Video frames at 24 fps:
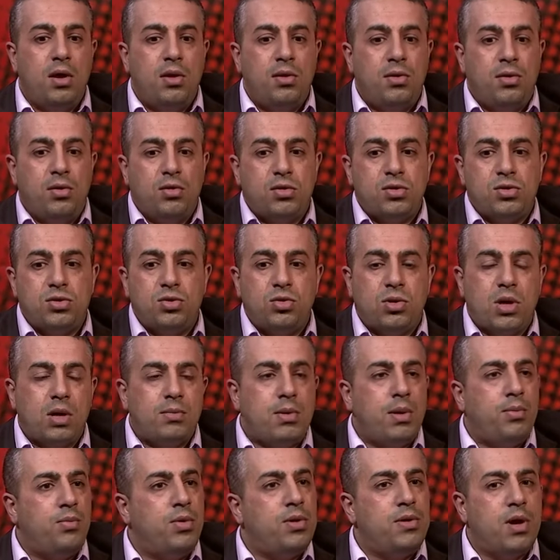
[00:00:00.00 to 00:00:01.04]
those who come
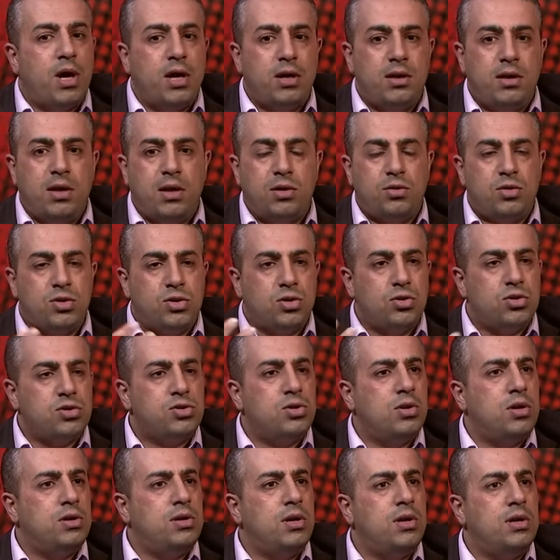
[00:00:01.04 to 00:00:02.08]
up with idea to show
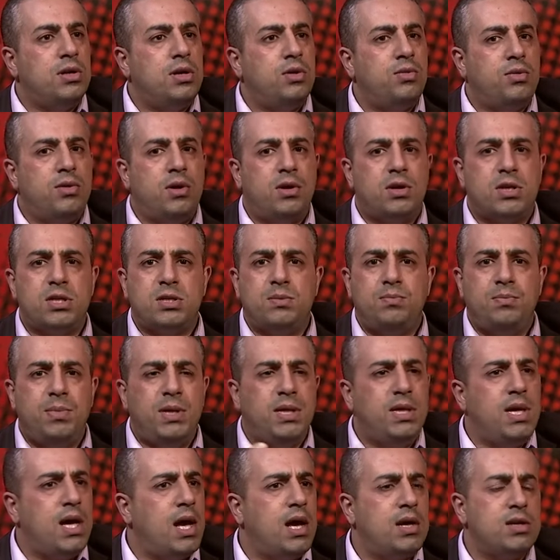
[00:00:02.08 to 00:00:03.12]
solidarity, whether it's
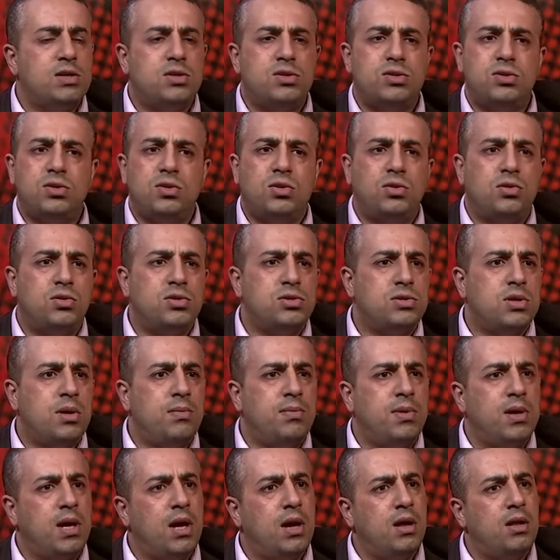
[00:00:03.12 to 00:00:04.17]
BDS or
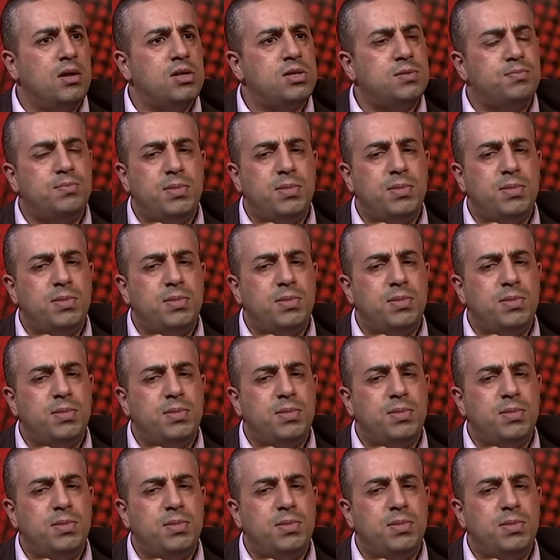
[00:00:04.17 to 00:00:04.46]
something else,